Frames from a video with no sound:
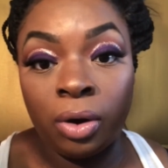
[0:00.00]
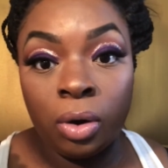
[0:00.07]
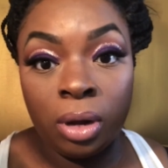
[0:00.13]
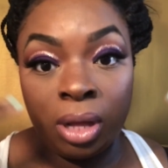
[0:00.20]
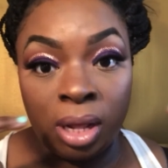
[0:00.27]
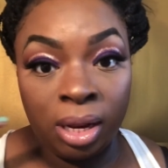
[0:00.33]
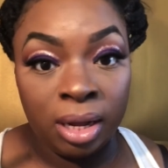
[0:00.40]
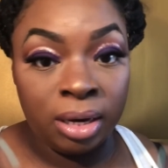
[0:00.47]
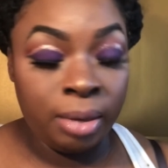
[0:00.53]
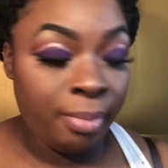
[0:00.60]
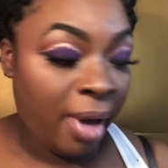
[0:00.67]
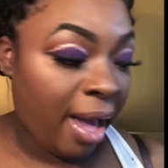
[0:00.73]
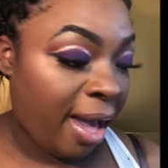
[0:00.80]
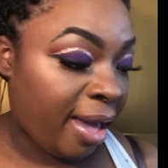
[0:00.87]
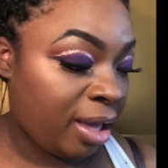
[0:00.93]
or color under
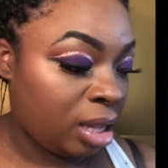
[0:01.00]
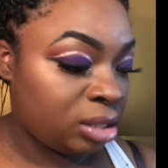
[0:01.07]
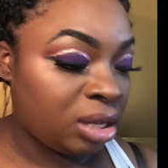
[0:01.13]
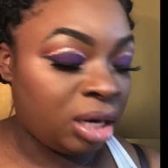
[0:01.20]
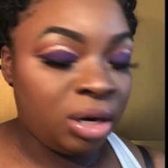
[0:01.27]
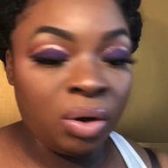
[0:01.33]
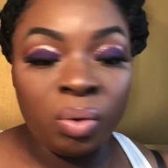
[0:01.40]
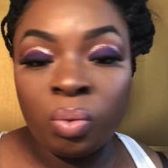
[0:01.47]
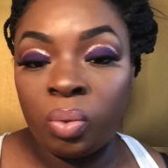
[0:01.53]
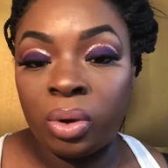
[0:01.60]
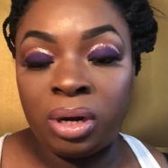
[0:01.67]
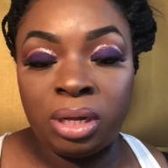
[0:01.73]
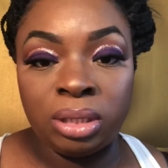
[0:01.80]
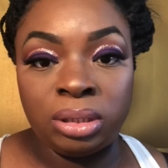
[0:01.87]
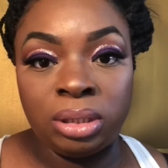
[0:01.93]
my eye because I don't
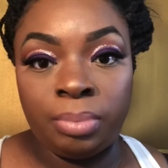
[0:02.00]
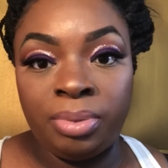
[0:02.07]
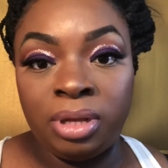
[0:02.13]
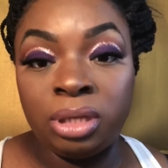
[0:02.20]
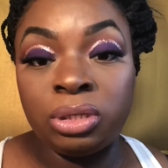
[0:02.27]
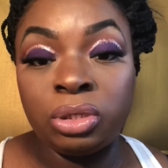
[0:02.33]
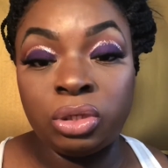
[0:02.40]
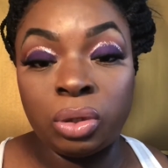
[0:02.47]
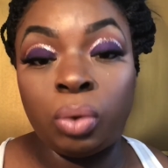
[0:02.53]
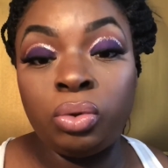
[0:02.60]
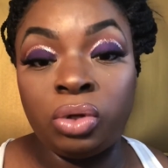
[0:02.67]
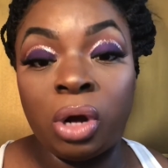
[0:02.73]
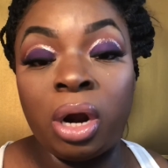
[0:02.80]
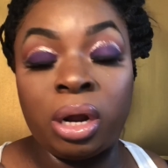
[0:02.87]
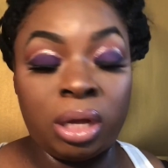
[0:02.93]
want it to be so
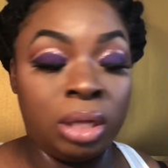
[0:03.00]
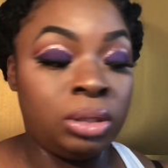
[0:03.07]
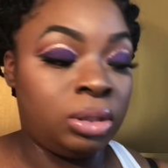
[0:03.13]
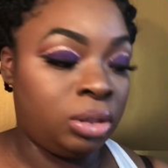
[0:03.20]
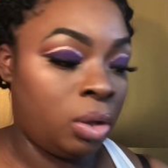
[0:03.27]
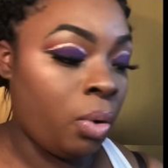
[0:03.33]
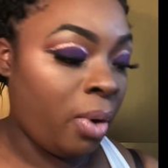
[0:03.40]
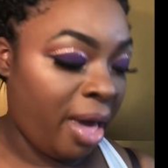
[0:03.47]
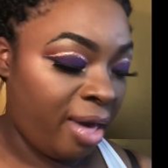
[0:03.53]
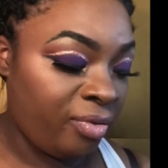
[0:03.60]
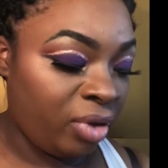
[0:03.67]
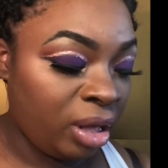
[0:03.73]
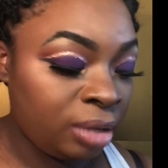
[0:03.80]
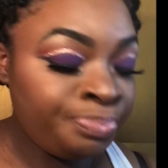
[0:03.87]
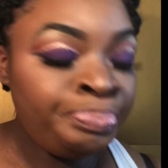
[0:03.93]
dark and so
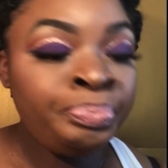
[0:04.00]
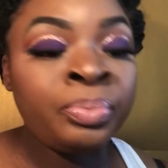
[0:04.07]
heavy,